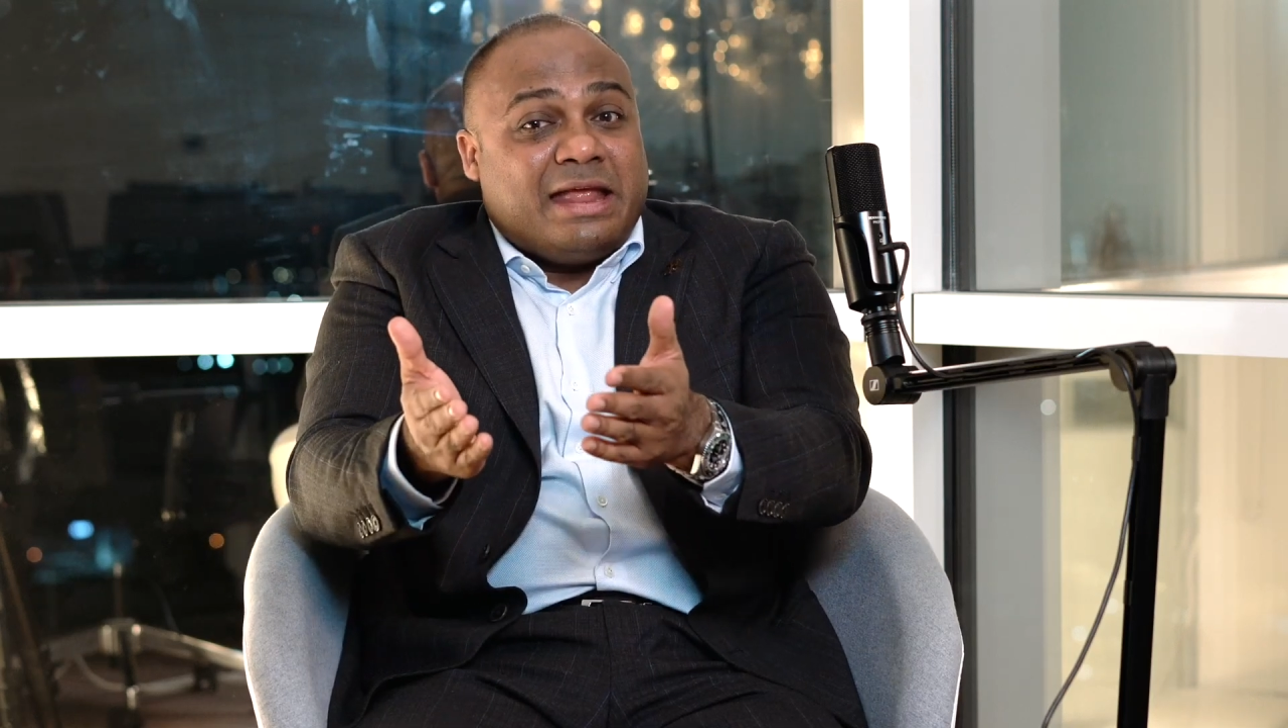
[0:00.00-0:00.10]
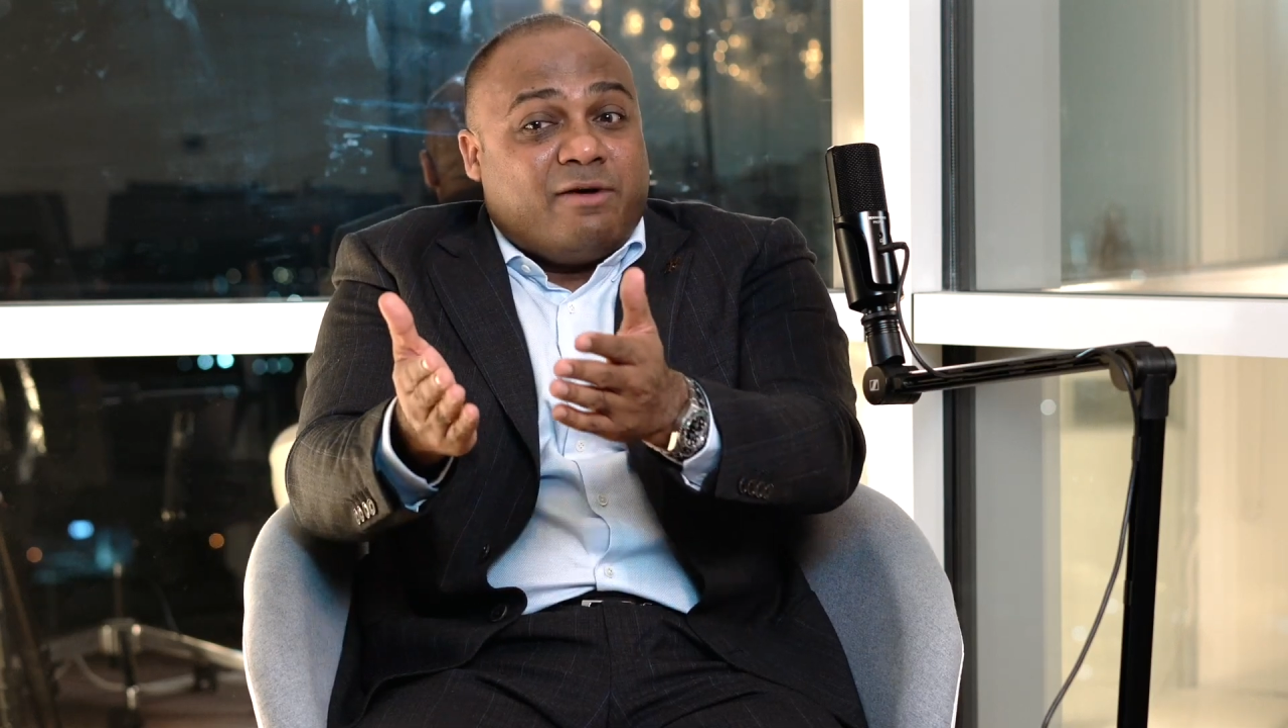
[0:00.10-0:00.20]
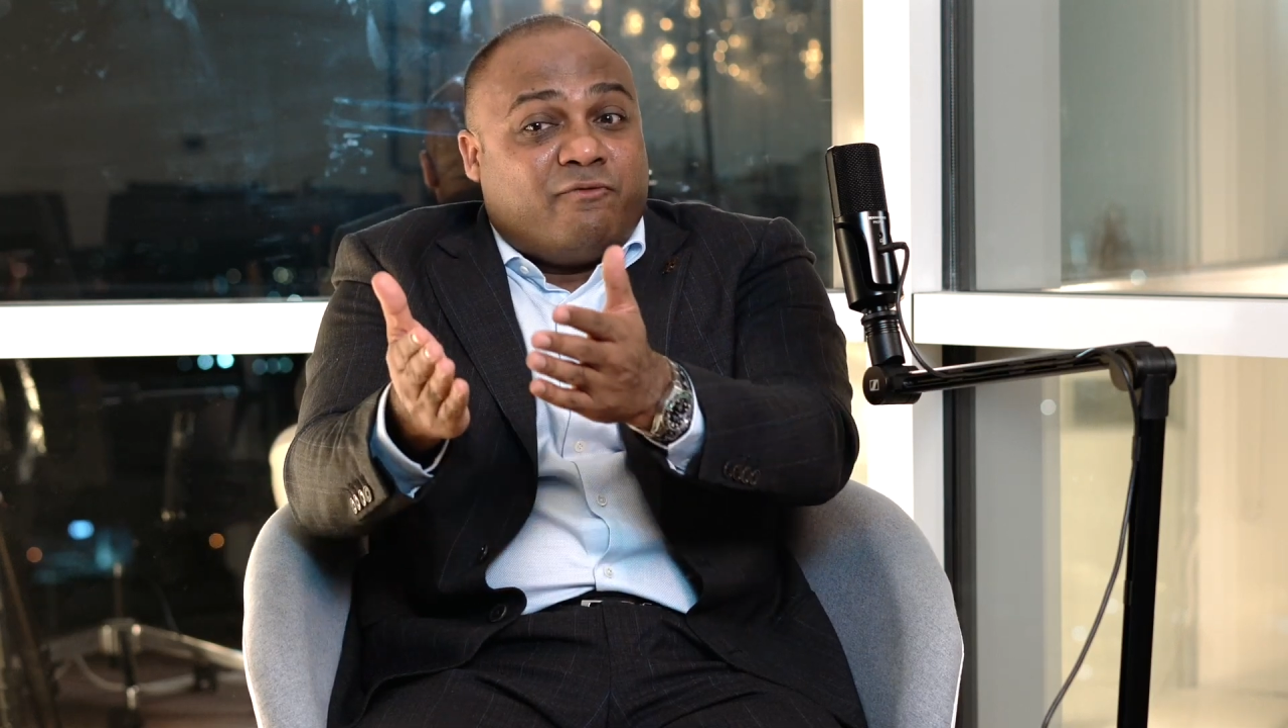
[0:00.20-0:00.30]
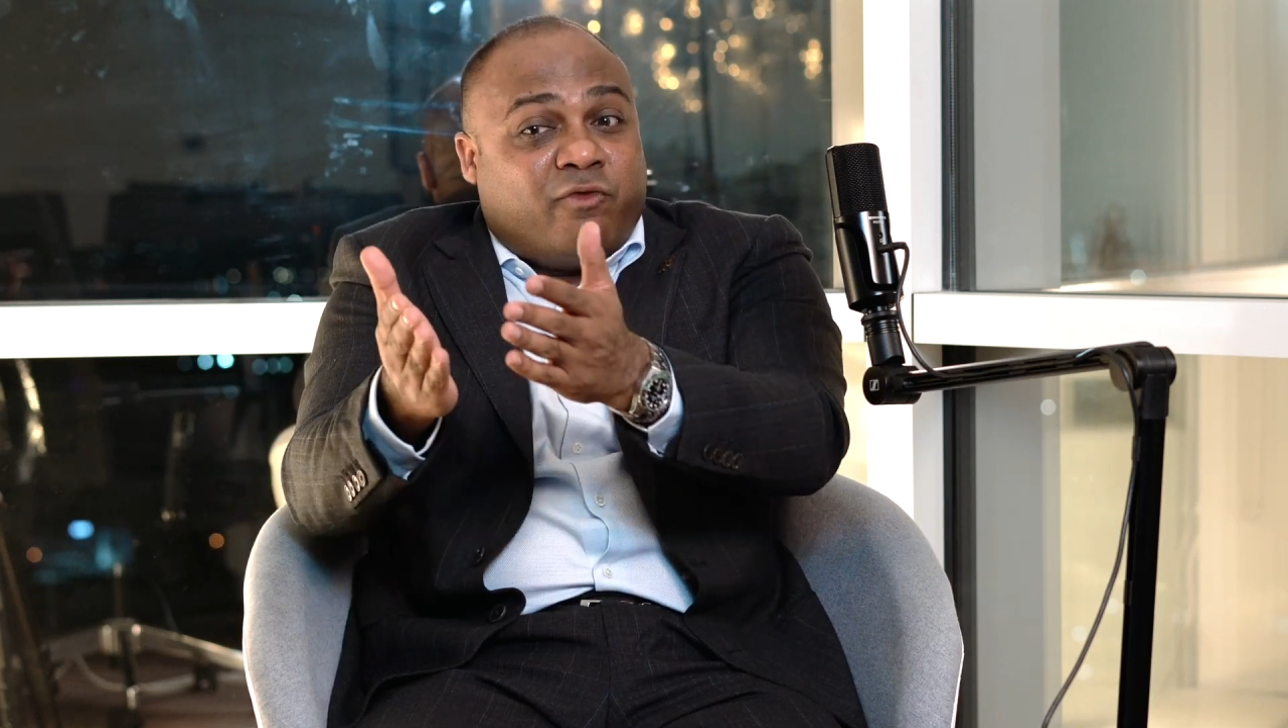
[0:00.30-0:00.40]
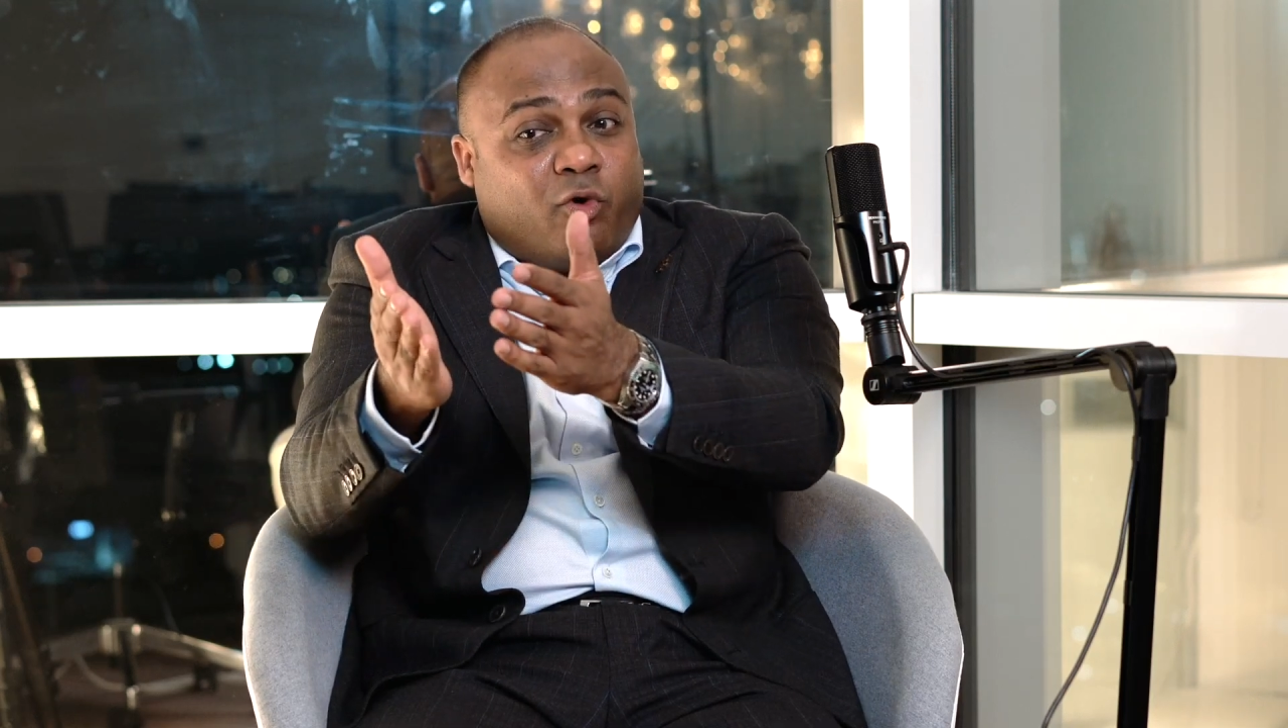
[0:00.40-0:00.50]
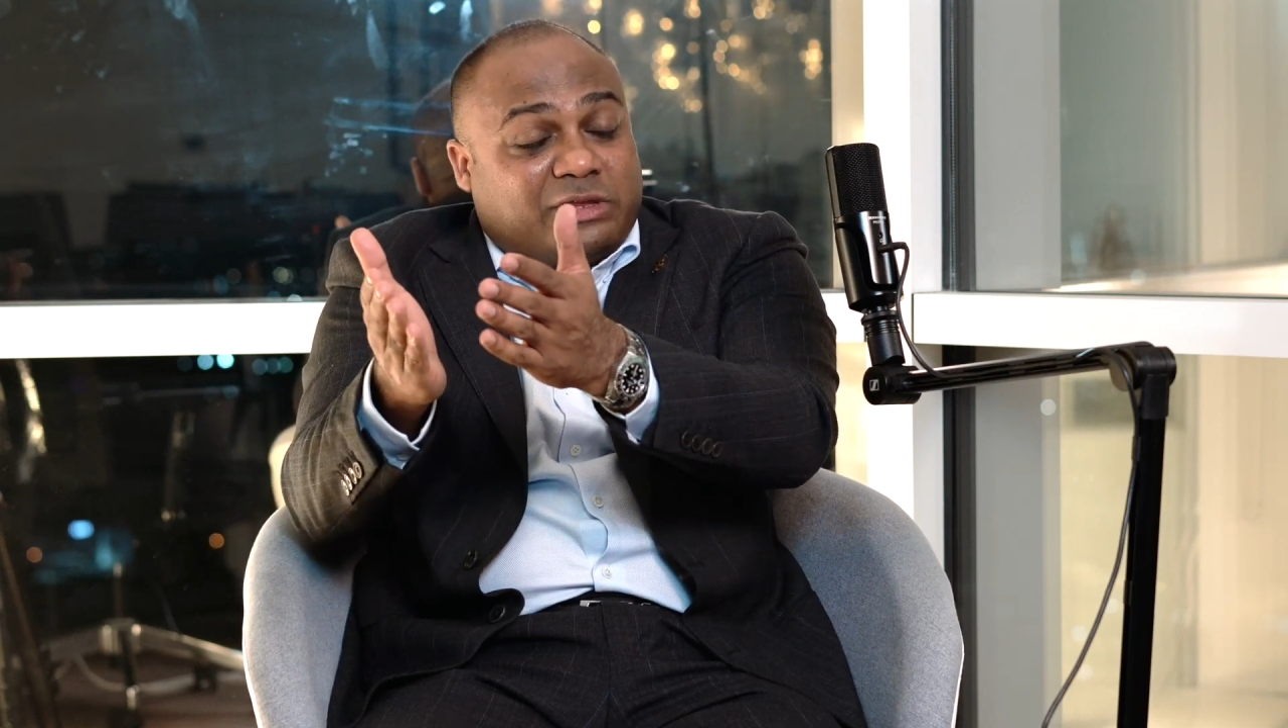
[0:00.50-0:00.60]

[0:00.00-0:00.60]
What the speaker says: for